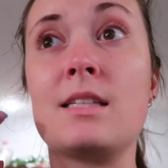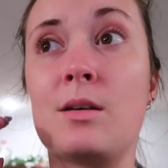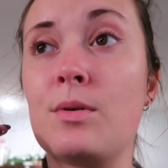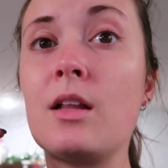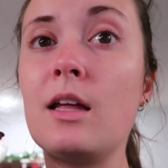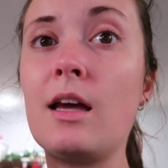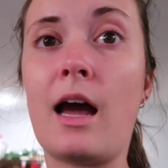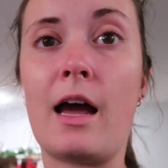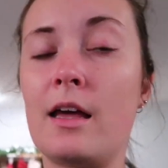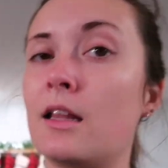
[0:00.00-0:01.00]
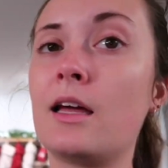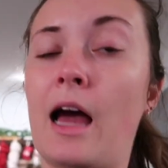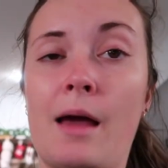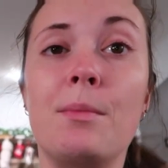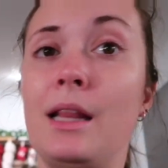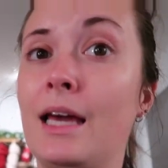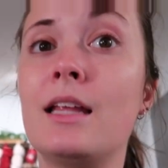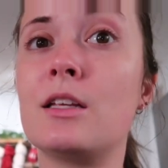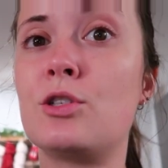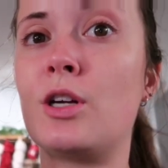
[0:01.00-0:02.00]
Typically, I'm
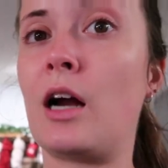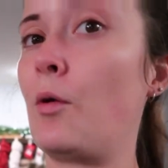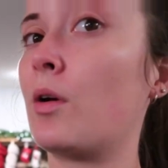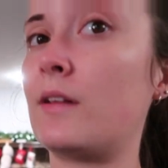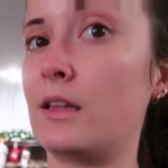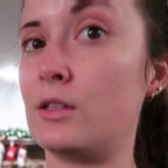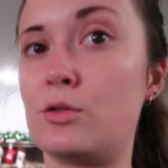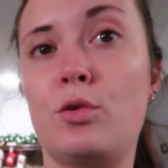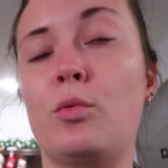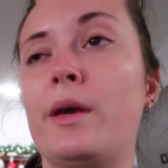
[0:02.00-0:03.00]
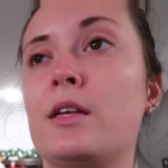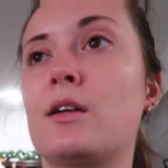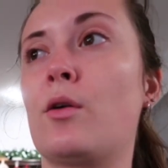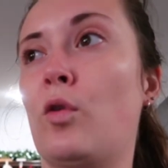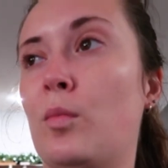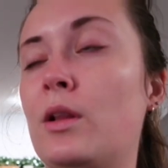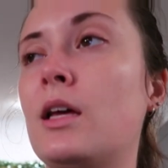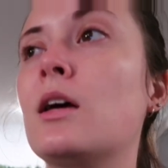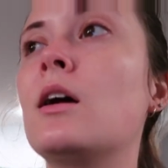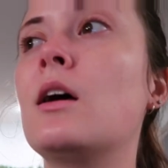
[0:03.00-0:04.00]
late this year. I would have done this 2 weeks ago
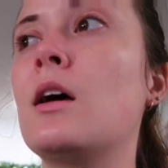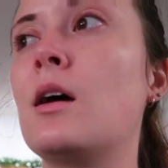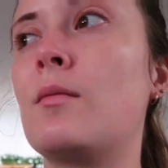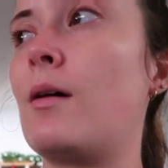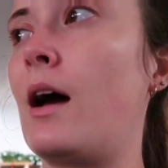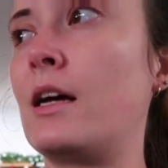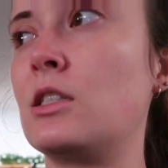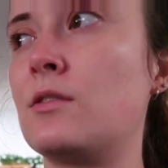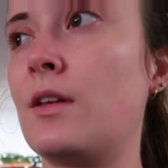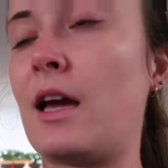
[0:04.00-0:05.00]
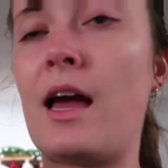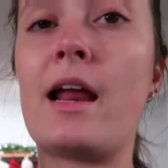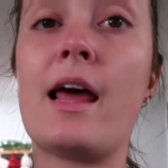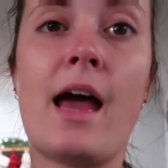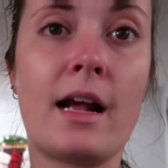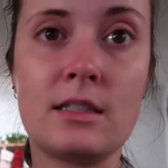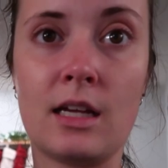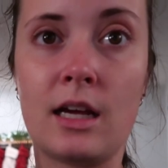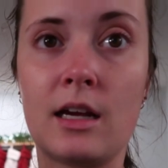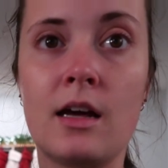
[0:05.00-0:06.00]
normally, but I just feel like I had a
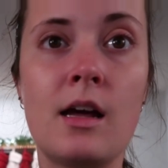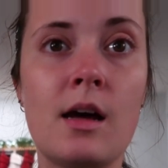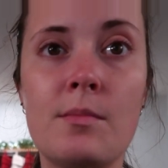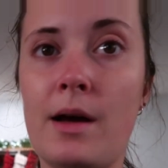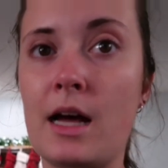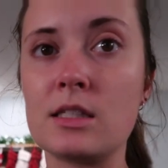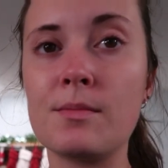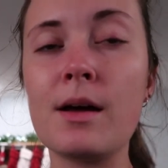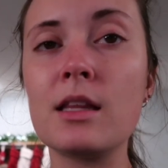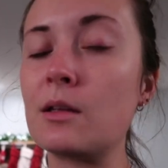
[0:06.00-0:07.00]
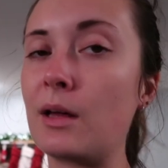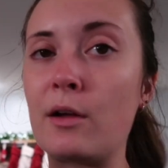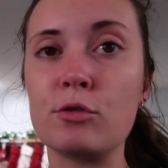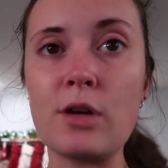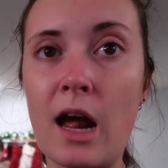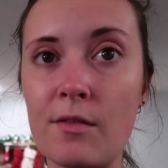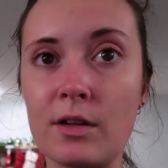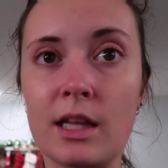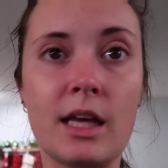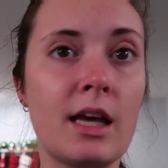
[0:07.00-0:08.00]
hectic past month. I mean, I was
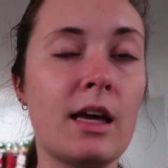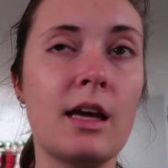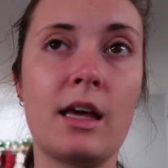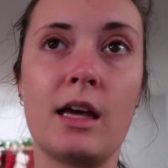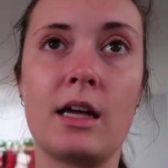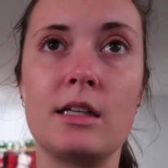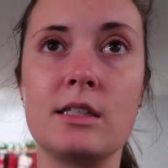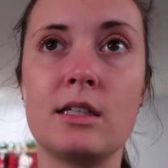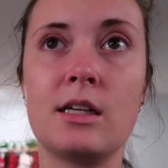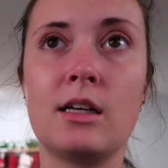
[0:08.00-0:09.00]
traveling and